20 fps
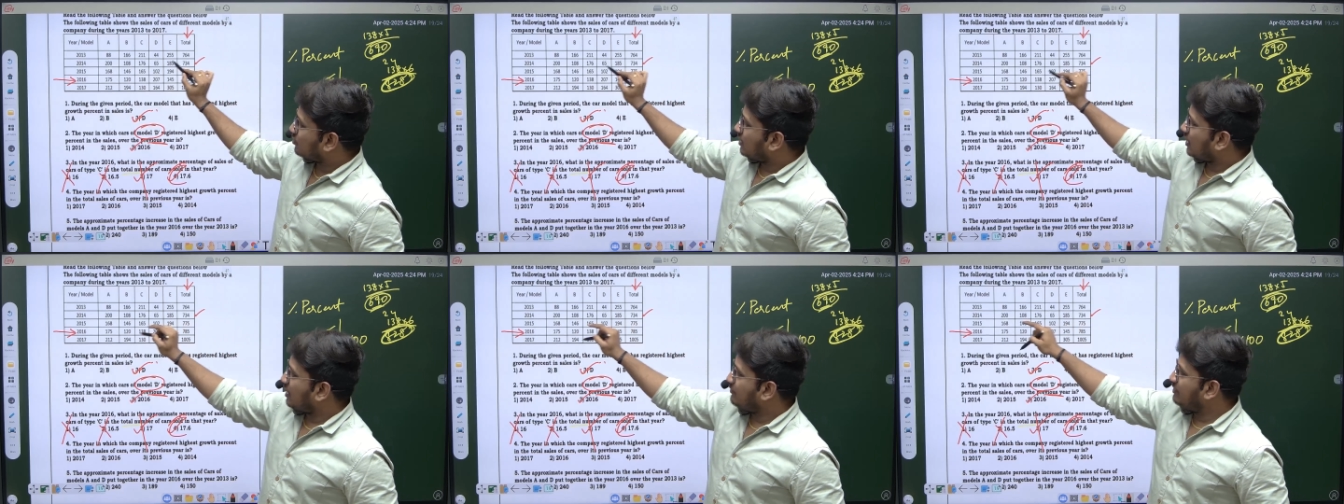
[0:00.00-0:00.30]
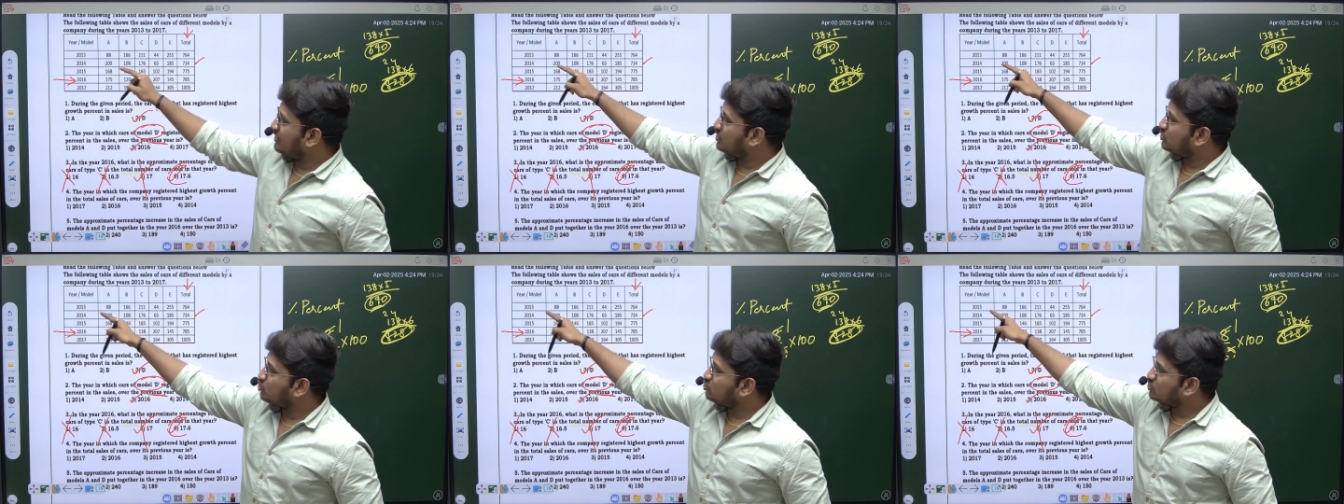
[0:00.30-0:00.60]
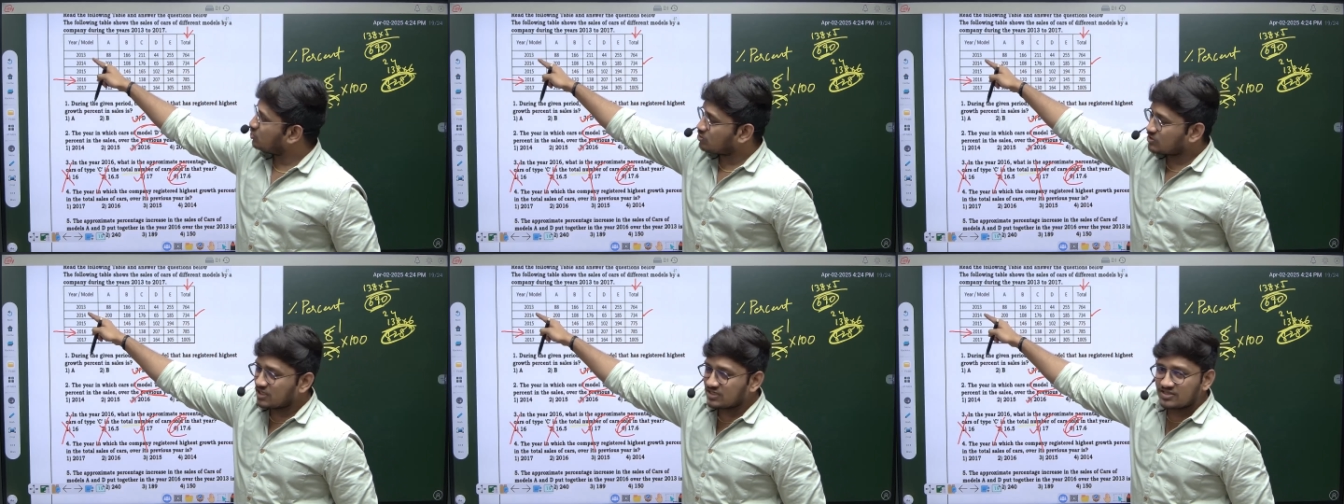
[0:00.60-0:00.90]
I mean,
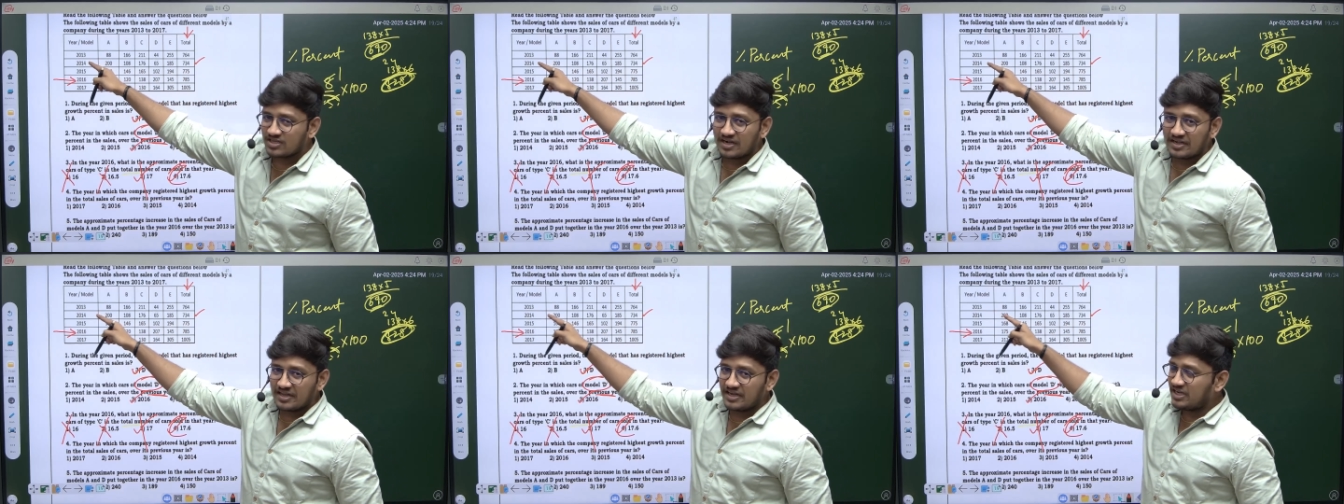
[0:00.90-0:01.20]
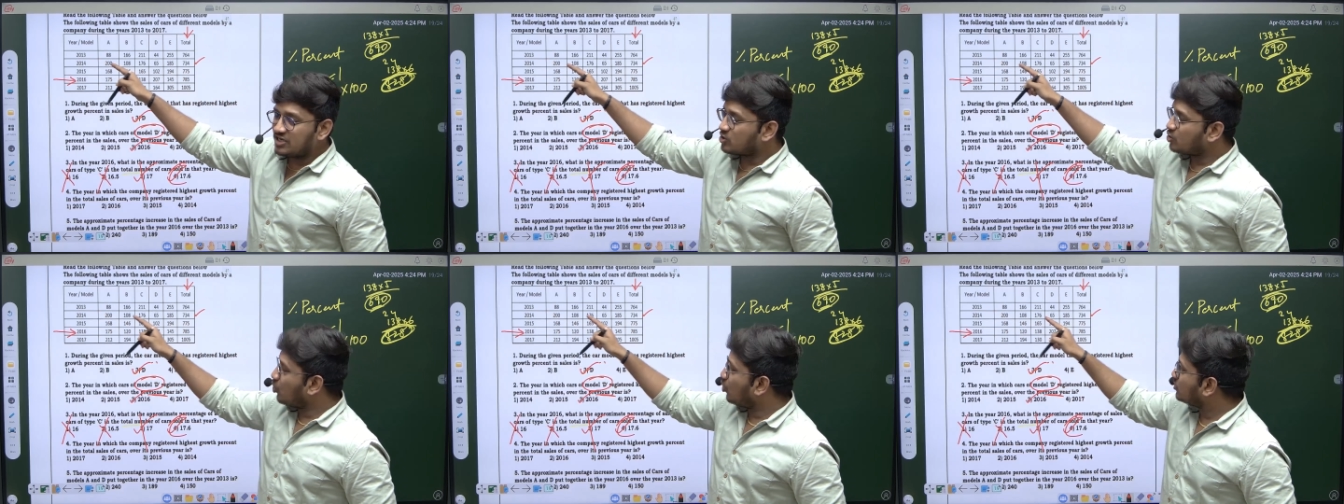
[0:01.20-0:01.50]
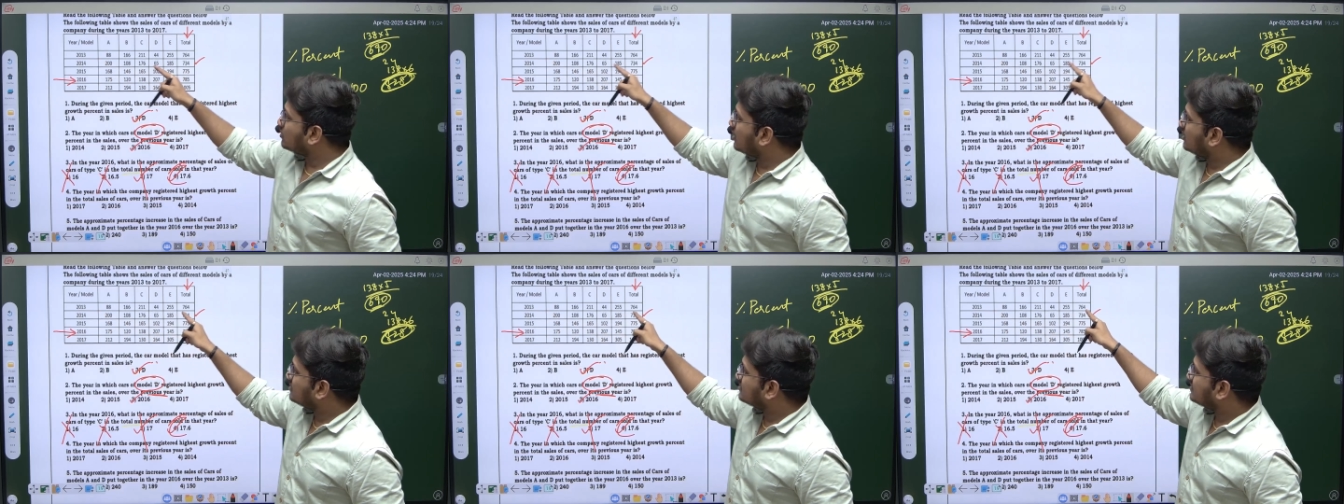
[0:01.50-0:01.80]
2013
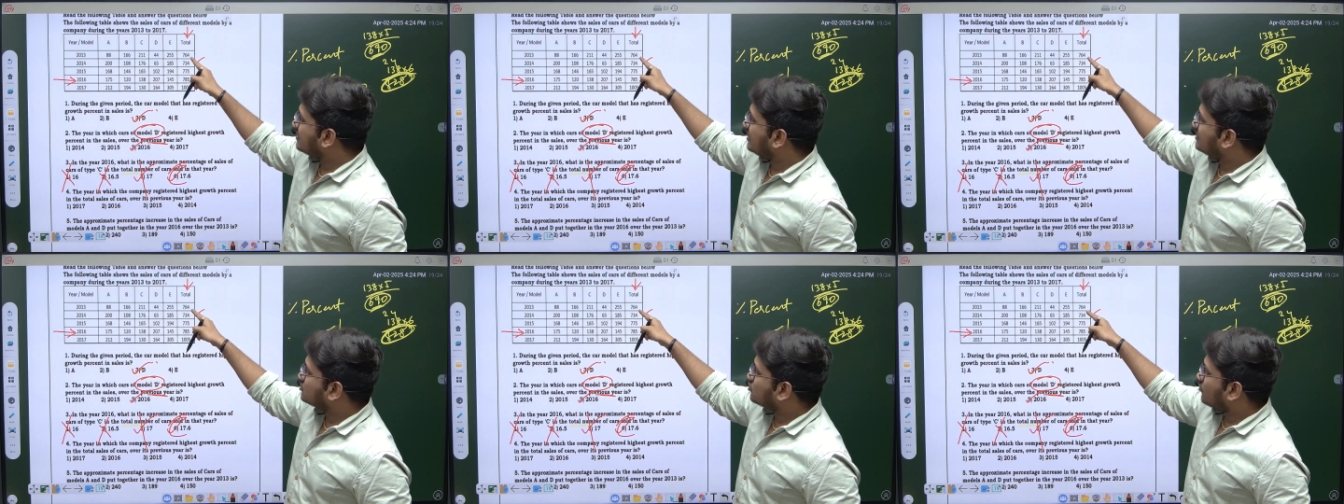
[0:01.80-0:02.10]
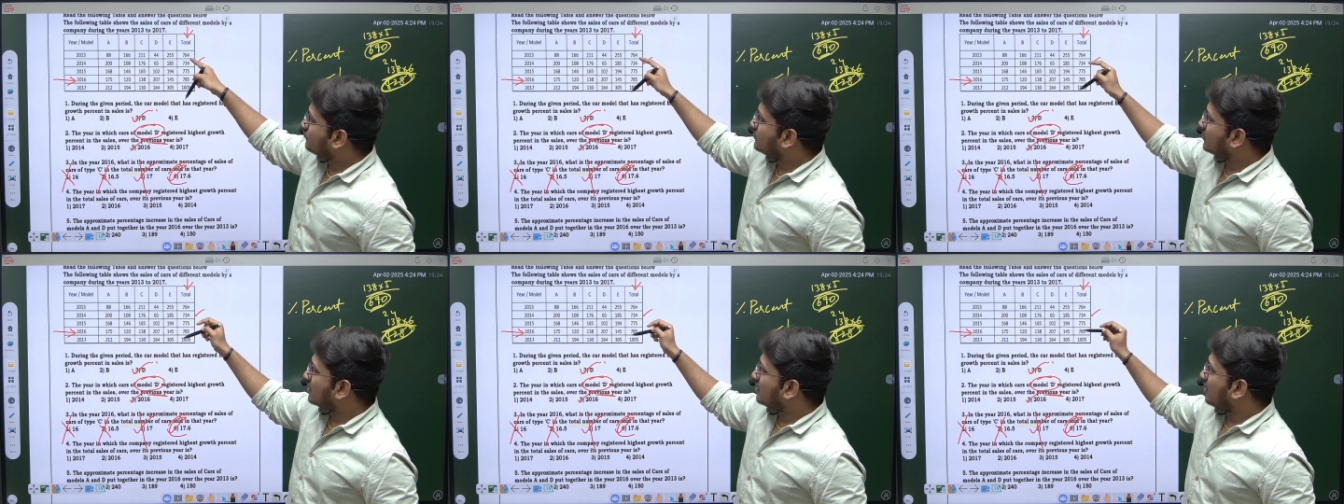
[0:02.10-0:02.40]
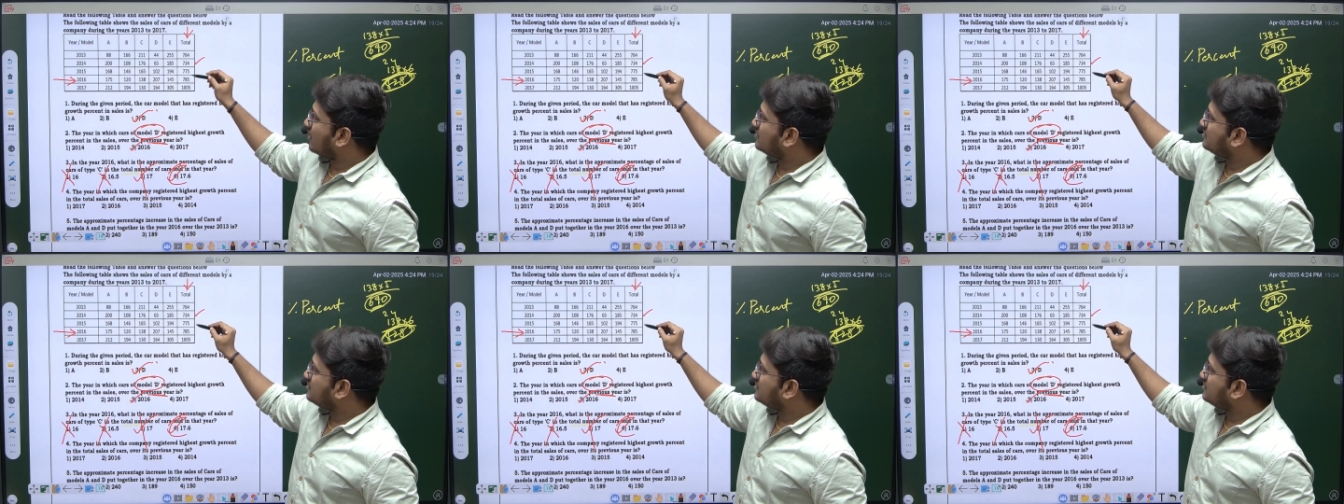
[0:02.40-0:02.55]
total sales of the car is